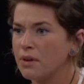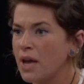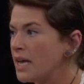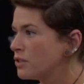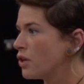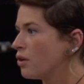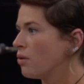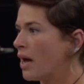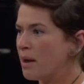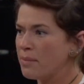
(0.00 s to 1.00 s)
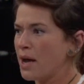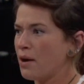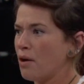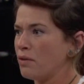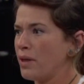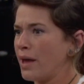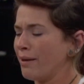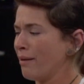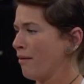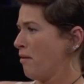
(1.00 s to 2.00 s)
And so I'm not all
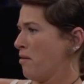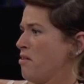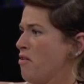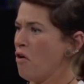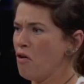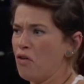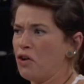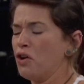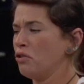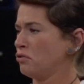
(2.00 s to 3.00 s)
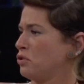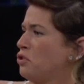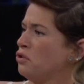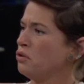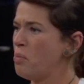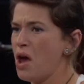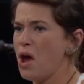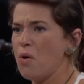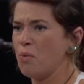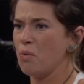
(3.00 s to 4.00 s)
like, oh, girl
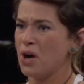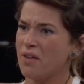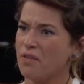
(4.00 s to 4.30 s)
power or whatever.